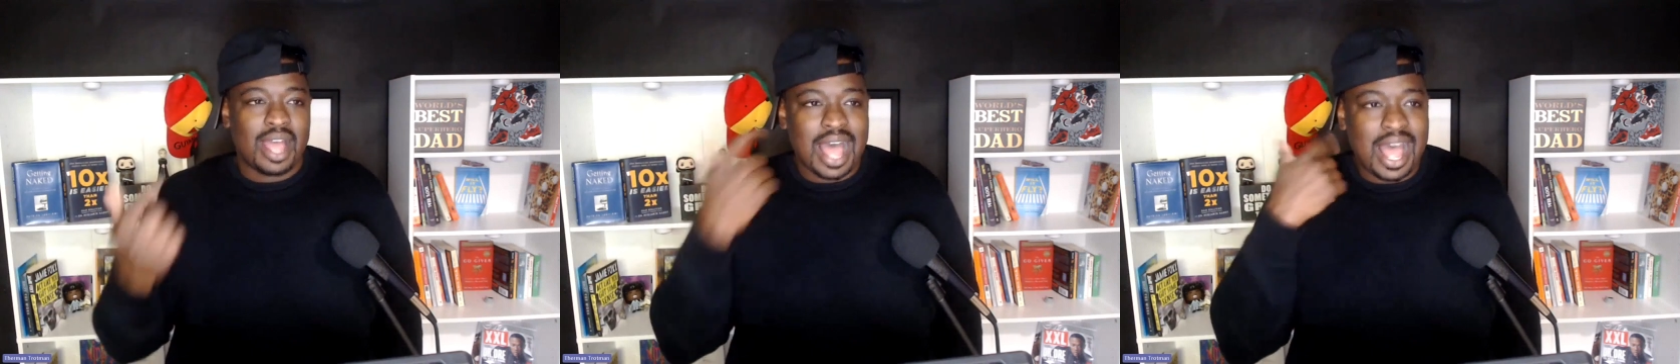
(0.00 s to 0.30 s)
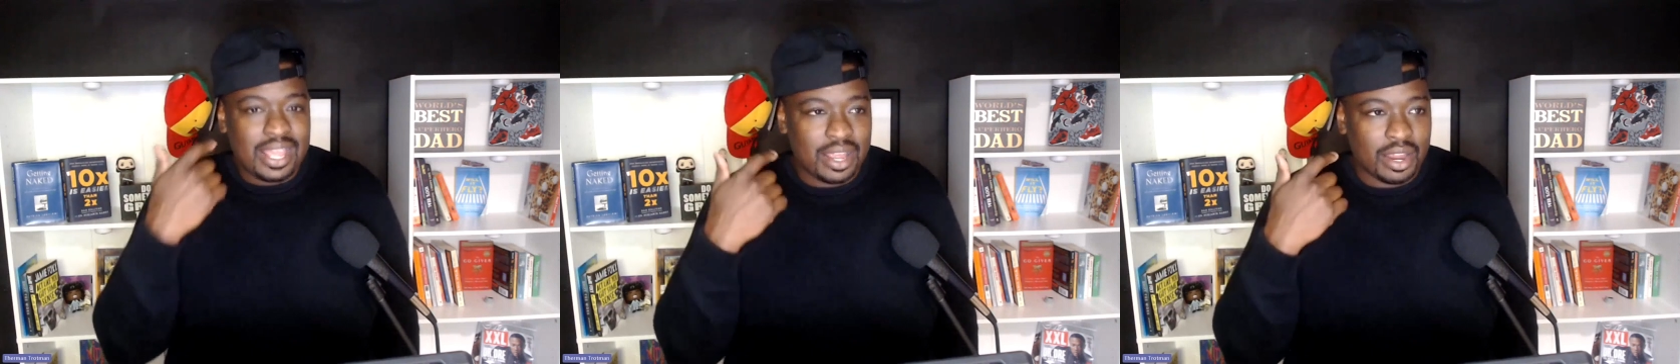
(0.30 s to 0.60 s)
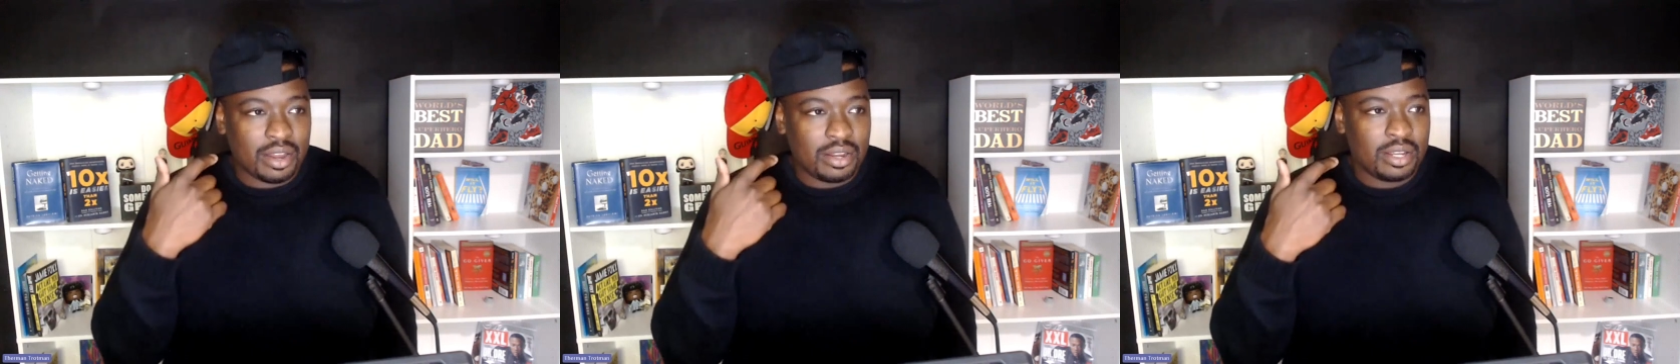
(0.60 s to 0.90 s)
I
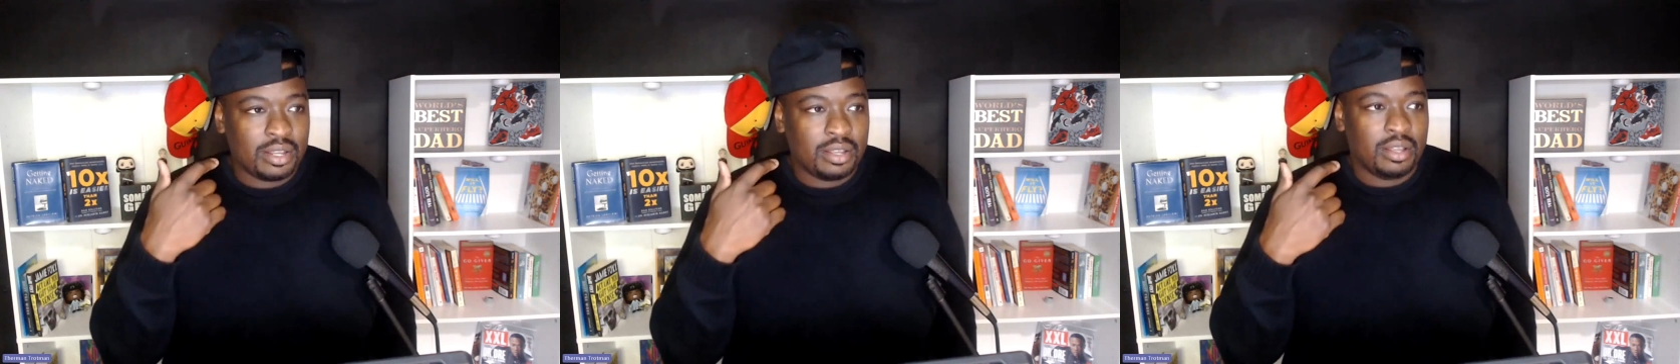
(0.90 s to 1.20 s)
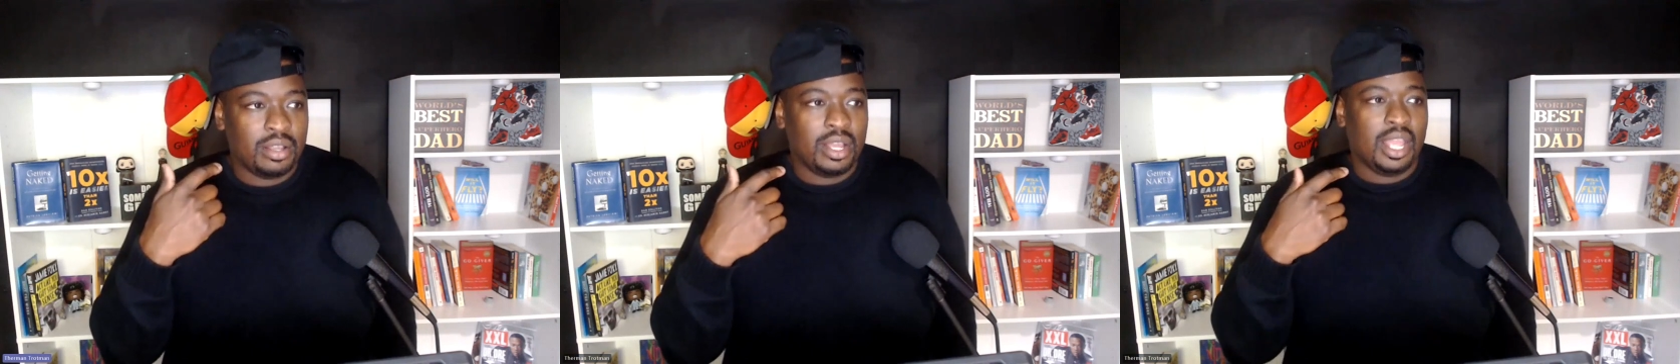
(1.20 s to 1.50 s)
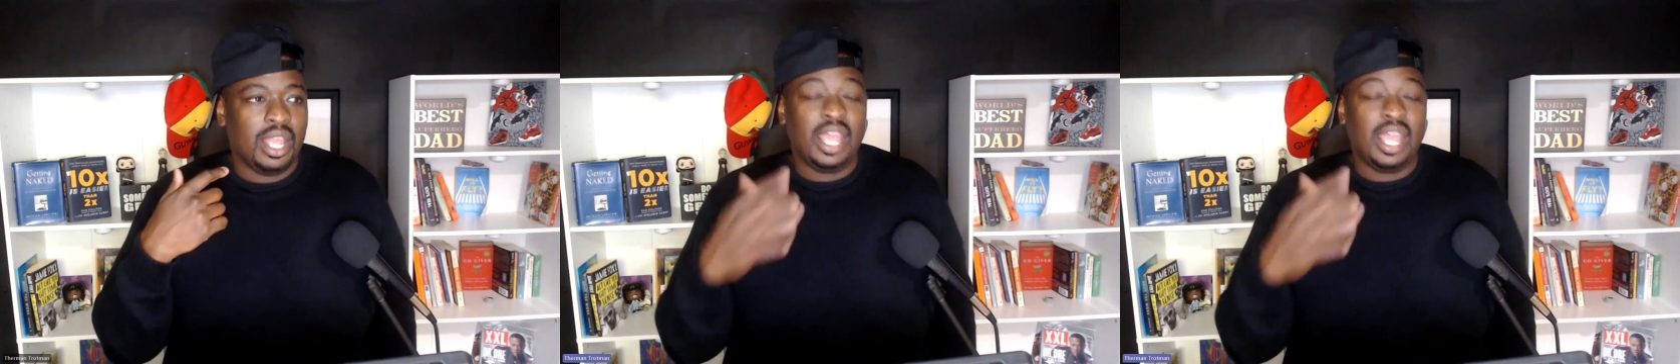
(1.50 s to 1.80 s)
hear,
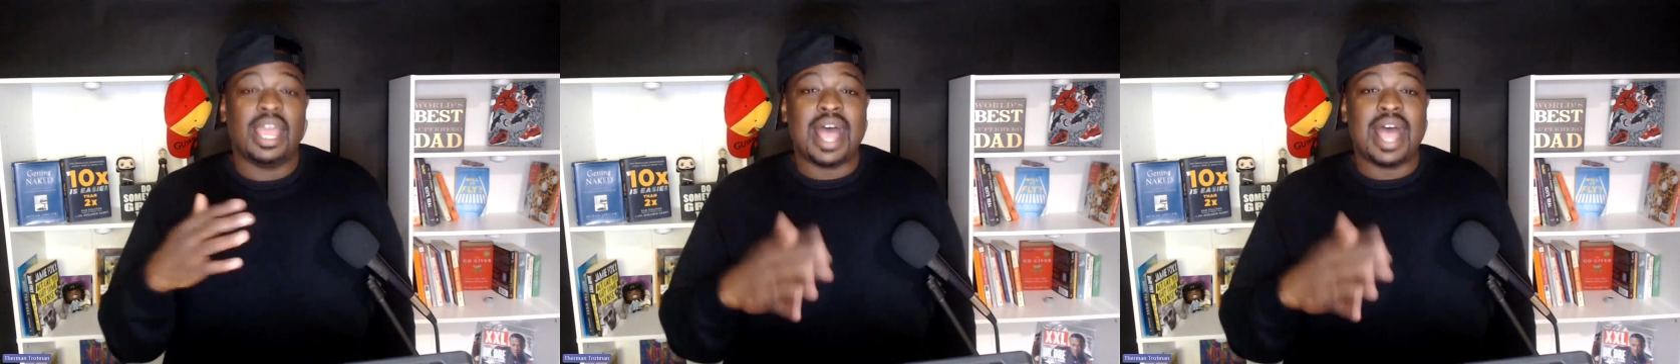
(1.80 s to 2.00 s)
hey,